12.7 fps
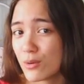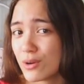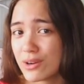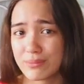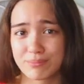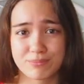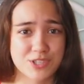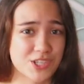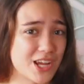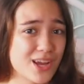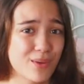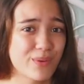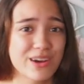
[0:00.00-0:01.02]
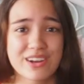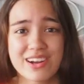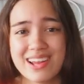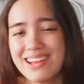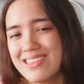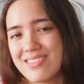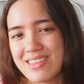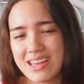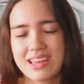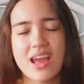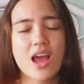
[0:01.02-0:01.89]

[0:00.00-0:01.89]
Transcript: or shea butter, anything,